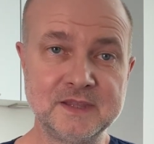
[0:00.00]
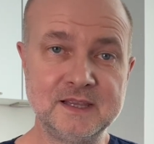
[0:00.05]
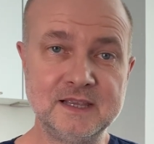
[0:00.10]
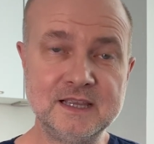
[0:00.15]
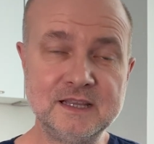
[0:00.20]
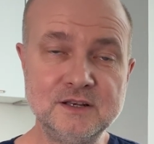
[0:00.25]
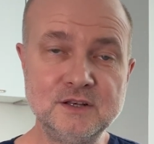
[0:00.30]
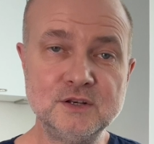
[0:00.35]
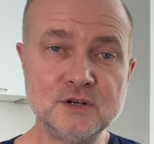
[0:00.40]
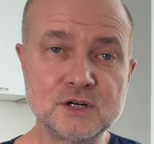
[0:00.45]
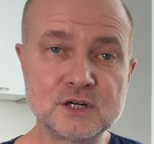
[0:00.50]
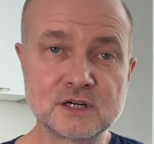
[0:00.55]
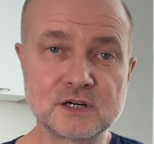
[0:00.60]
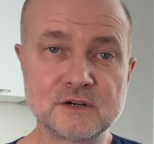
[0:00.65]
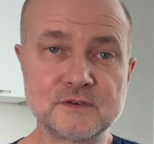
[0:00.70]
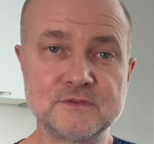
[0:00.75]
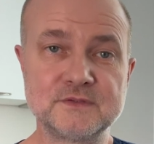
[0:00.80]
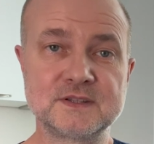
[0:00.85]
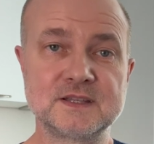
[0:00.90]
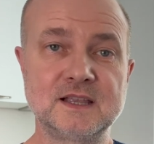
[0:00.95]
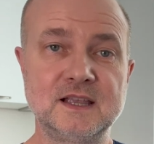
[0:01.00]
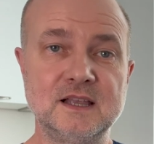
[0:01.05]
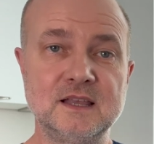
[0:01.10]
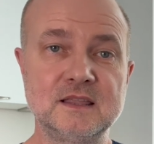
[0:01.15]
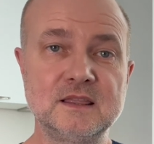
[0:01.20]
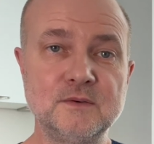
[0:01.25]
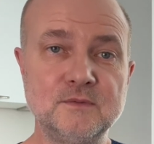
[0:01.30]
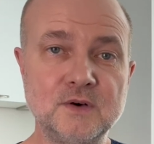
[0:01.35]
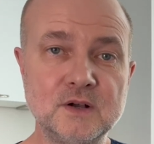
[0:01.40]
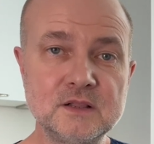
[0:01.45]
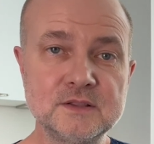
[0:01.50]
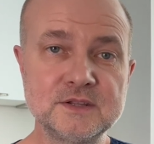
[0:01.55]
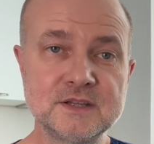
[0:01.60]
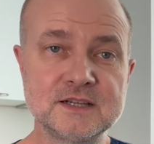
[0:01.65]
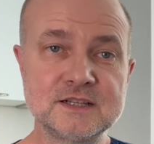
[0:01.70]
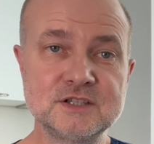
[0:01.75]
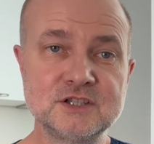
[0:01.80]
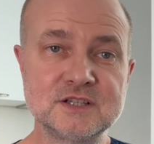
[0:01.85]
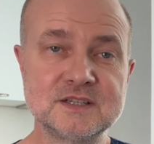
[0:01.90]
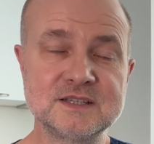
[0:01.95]
in nerves, the
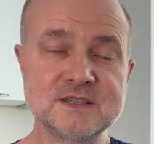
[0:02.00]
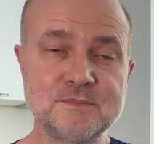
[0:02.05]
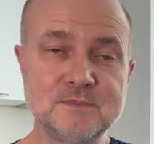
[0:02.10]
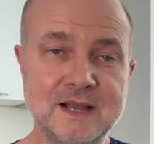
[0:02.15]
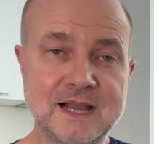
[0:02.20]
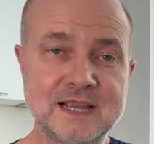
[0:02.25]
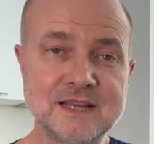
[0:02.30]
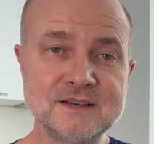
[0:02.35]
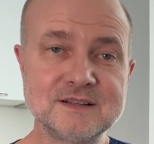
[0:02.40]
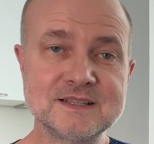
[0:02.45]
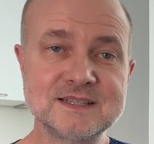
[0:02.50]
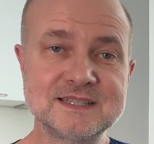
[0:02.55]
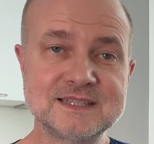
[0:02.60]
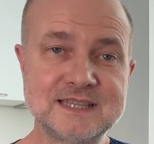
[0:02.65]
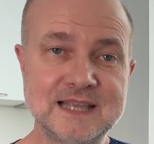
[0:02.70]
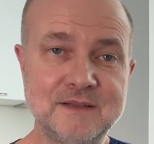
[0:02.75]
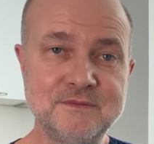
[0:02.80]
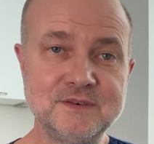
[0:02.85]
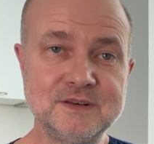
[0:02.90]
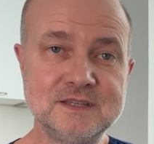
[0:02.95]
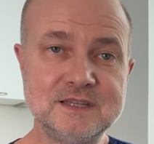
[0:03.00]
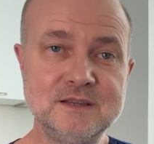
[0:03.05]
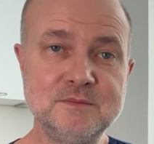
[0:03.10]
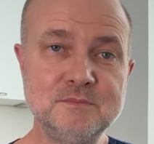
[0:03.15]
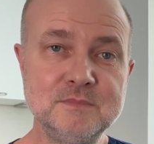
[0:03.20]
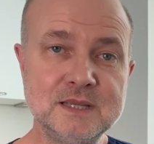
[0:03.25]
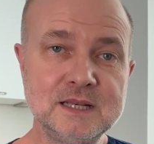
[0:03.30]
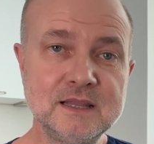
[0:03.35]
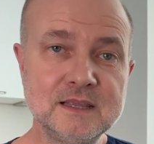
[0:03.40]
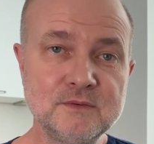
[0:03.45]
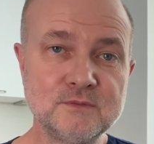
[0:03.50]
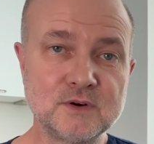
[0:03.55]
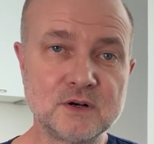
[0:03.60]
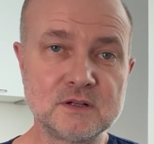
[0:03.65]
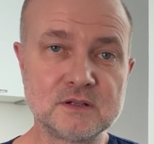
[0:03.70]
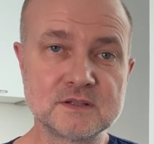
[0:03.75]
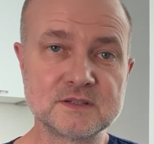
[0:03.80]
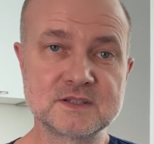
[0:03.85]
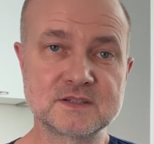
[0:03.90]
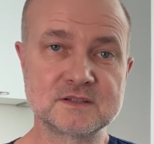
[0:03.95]
voltage is minus 70
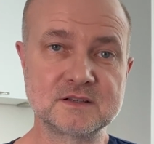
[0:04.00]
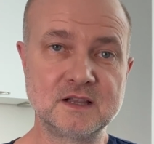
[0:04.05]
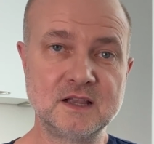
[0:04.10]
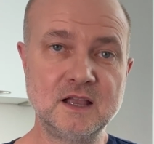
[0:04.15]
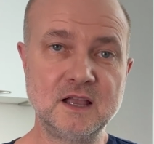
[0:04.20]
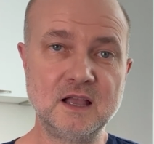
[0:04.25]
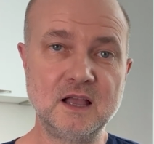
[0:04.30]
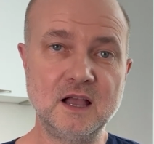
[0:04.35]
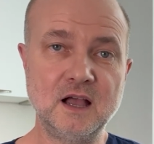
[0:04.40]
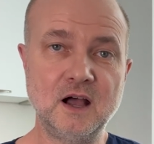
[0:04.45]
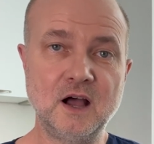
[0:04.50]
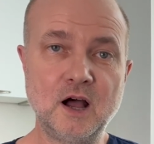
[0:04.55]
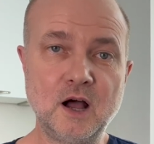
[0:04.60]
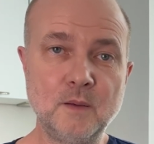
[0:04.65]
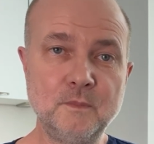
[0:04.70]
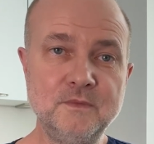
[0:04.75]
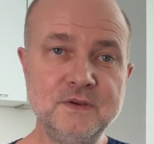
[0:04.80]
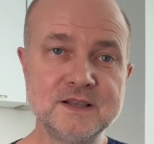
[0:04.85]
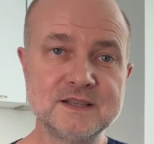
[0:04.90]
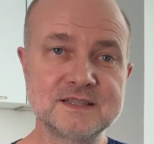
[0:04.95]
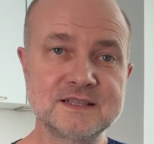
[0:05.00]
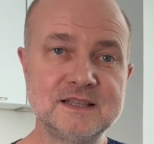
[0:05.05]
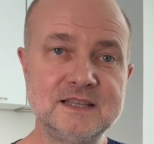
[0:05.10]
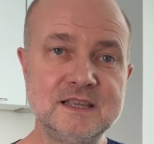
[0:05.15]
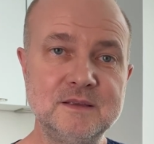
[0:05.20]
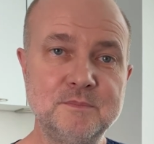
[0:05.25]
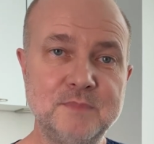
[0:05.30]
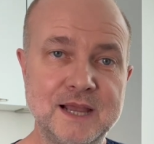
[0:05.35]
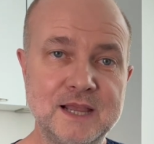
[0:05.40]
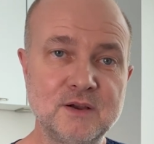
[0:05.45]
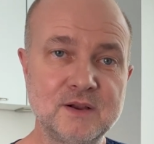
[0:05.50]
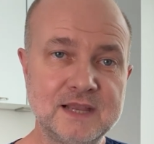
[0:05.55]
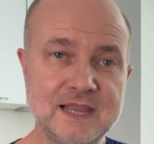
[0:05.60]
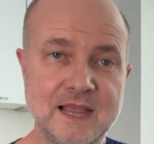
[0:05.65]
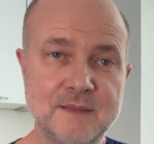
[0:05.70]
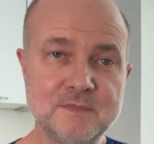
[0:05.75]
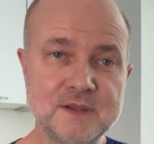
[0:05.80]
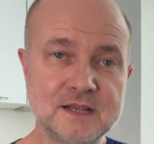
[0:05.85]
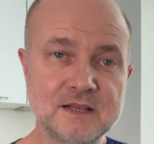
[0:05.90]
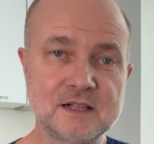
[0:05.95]
millivolts. Obviously,
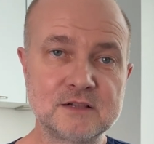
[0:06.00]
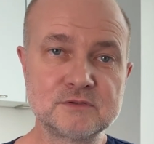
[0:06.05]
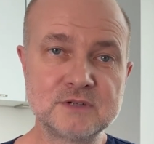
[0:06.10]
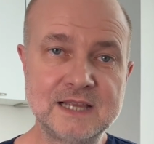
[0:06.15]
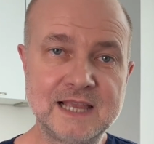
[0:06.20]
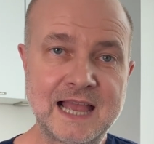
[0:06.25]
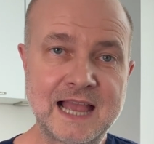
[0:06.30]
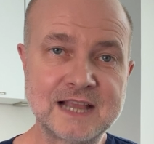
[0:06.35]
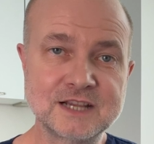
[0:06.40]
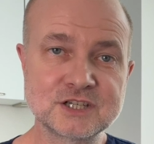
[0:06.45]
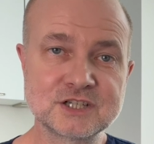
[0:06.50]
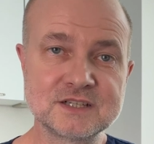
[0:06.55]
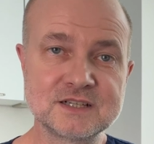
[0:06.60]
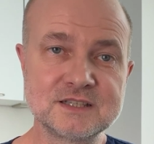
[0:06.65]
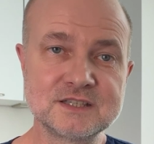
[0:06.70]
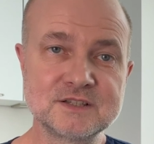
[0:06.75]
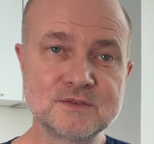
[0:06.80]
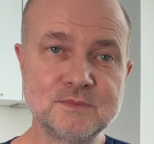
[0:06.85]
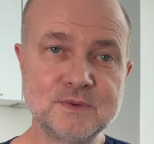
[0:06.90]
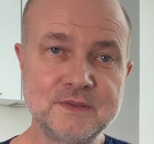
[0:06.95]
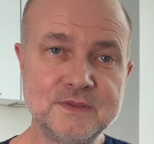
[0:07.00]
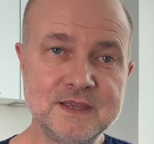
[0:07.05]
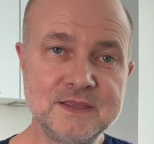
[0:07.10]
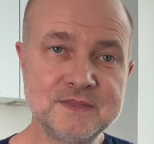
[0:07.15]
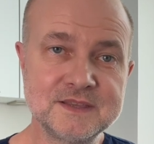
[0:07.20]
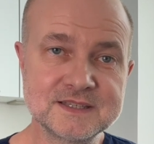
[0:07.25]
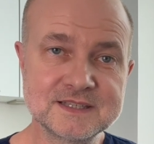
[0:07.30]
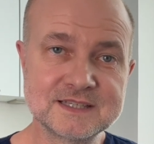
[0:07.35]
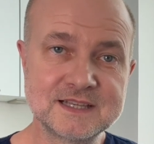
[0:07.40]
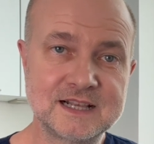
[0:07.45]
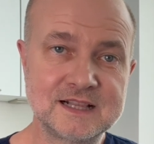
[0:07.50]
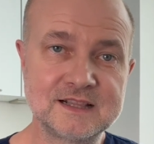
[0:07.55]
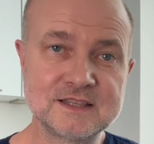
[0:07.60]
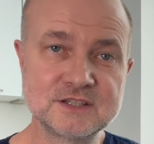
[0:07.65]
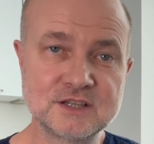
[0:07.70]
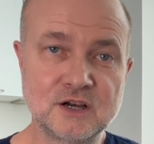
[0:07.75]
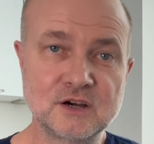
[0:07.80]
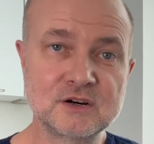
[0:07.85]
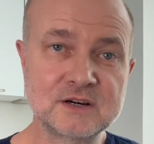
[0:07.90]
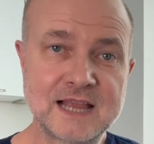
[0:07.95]
biochemical reactions within the
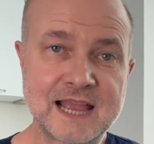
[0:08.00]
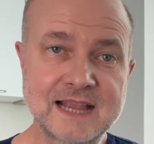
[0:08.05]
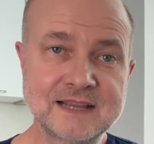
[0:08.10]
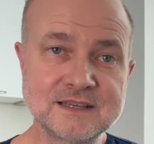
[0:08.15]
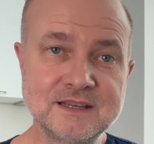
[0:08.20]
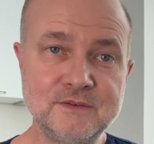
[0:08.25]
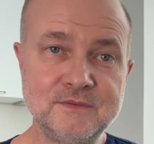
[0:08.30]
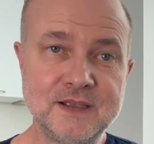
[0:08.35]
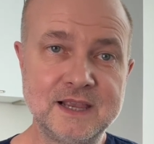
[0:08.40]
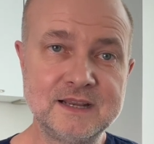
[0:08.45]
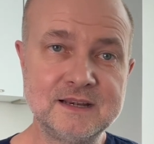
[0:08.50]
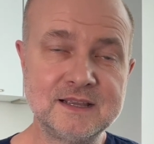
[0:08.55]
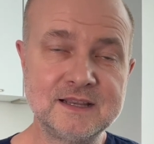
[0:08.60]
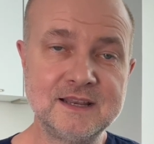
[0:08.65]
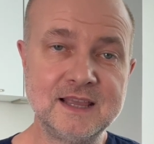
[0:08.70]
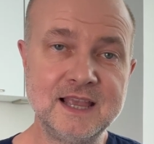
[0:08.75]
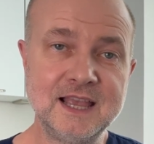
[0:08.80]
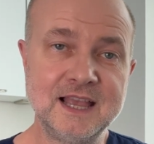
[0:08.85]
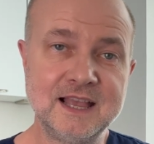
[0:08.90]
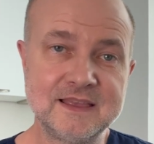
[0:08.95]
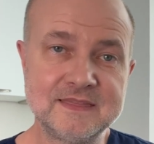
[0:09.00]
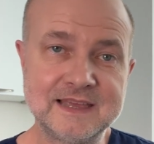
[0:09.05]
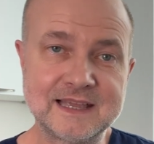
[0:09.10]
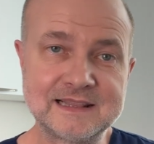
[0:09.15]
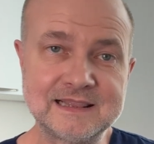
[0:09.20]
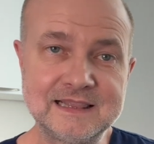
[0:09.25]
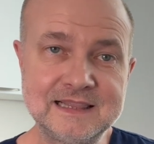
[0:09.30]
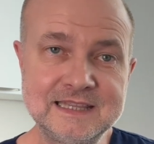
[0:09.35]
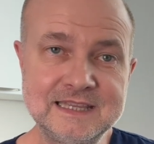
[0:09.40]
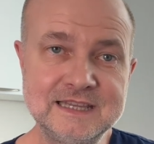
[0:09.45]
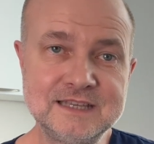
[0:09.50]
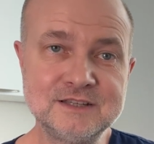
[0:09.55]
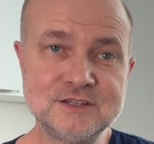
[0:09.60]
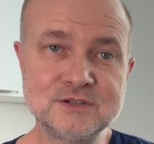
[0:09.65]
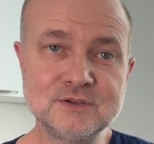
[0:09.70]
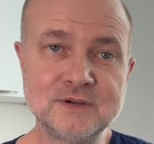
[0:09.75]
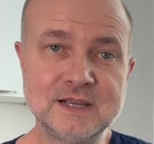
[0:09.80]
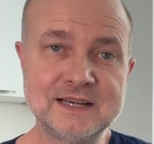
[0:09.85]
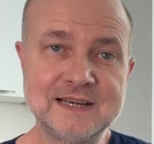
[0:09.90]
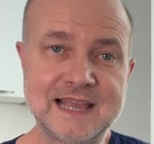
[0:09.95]
cells are activated that lead
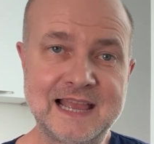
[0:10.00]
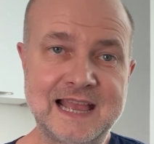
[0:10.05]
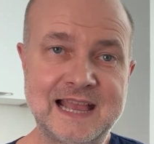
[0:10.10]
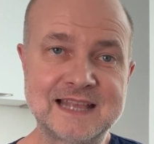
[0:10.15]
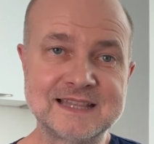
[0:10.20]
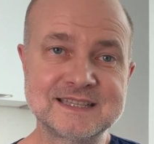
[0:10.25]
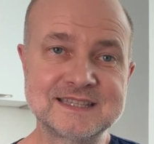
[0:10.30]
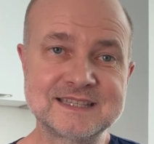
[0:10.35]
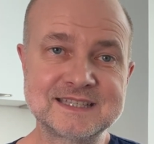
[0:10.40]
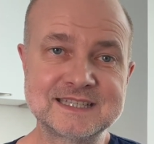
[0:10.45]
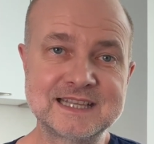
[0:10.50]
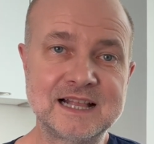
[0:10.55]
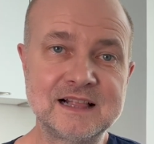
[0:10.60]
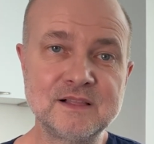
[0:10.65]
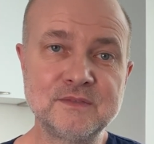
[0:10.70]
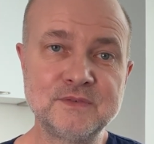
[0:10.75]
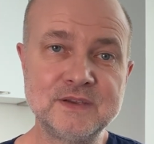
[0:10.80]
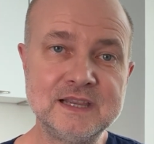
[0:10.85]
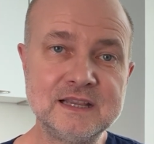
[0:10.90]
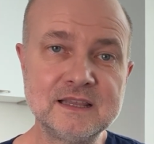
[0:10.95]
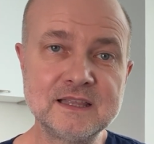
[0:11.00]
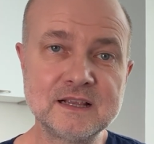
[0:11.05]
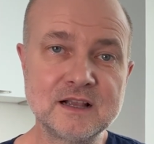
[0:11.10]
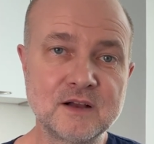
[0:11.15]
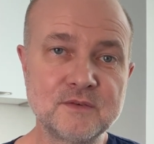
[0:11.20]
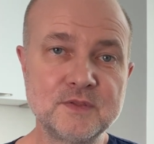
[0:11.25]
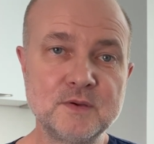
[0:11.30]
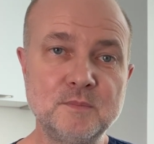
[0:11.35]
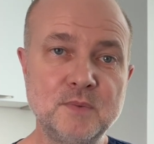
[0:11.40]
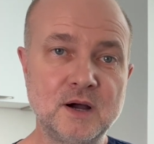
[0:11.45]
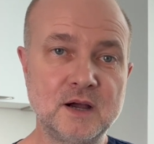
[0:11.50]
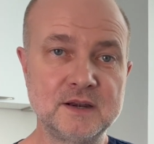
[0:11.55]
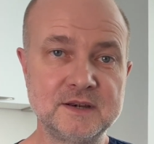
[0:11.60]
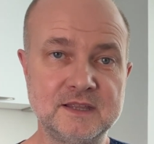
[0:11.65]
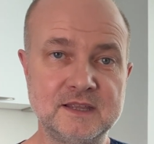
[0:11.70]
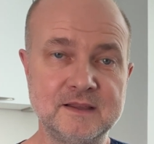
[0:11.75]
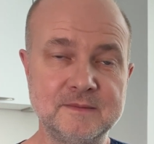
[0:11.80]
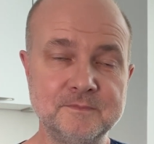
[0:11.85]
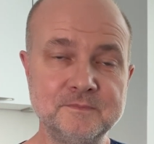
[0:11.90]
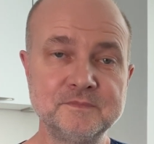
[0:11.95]
to enhanced self healing of the
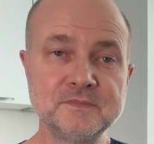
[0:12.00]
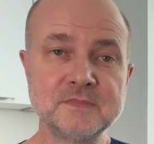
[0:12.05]
body.